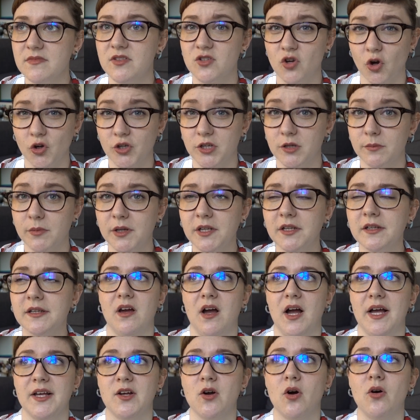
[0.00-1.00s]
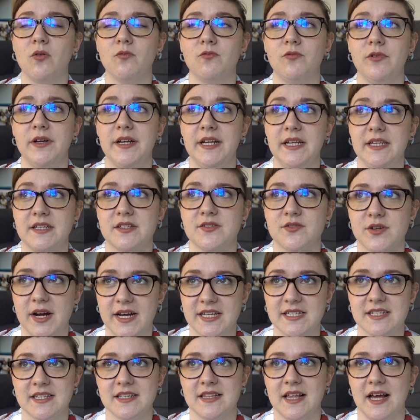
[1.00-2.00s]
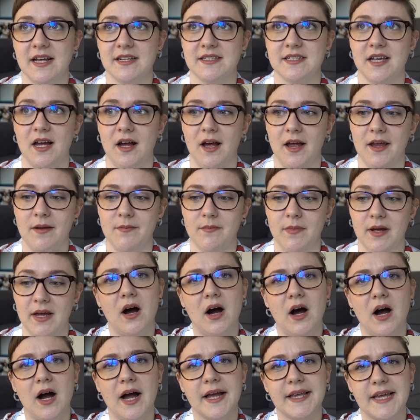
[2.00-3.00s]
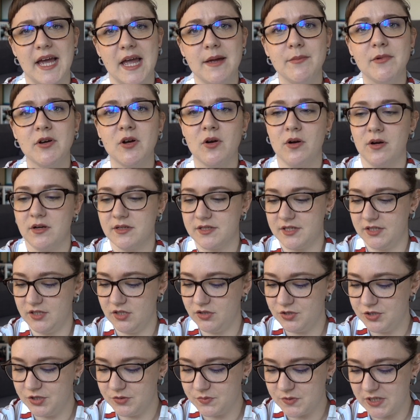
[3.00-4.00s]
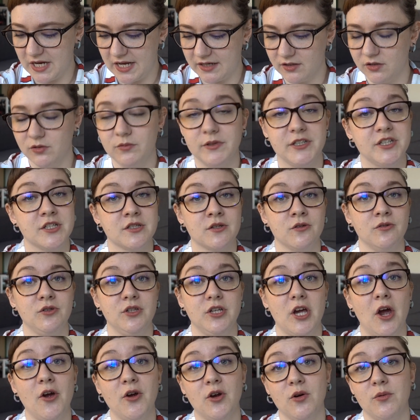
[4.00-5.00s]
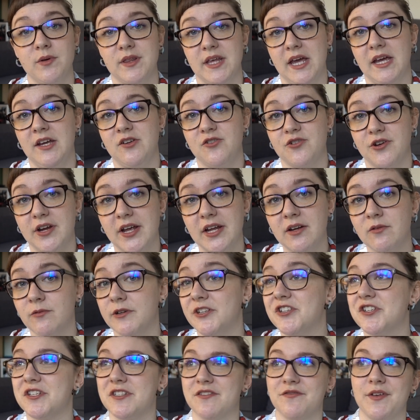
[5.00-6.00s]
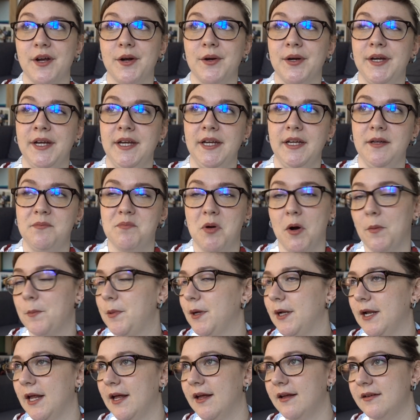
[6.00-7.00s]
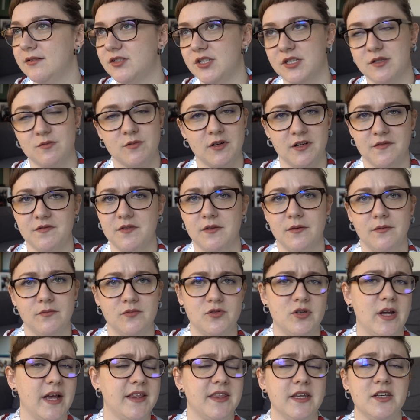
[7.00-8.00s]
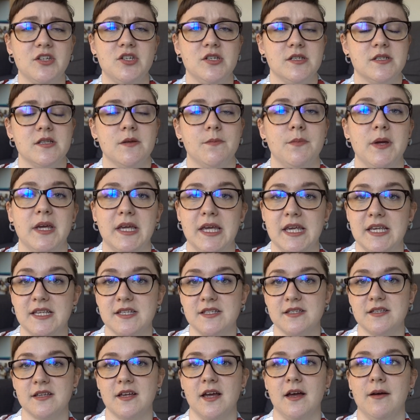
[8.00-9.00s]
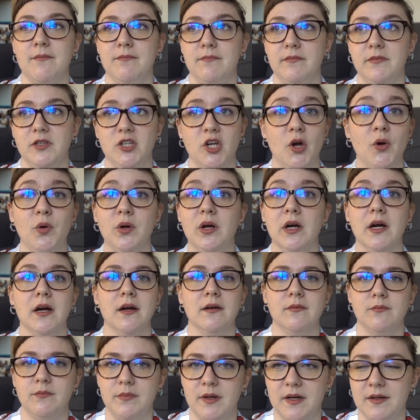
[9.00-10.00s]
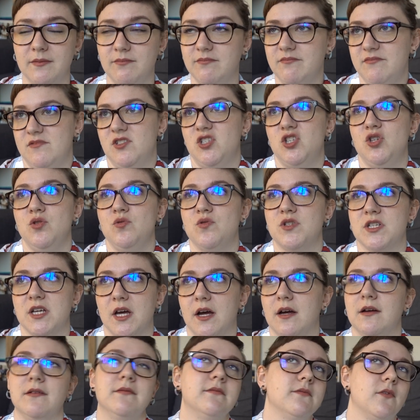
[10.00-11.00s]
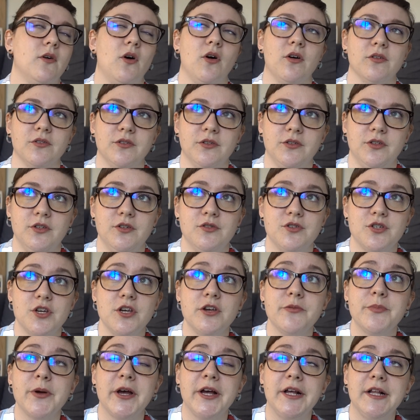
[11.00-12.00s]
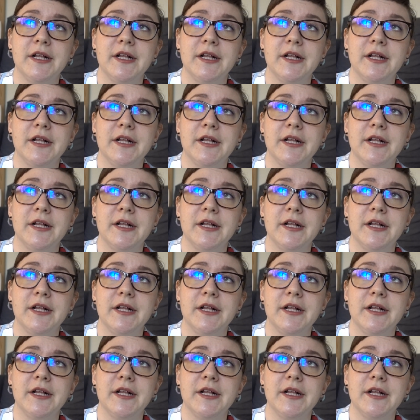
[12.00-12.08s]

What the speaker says: document, I got really stressed at that time. I came across a YouTube channel which is called Yoga with Adriene, which is very popular. She's one of the, I think she's the biggest yoga tutor on YouTube.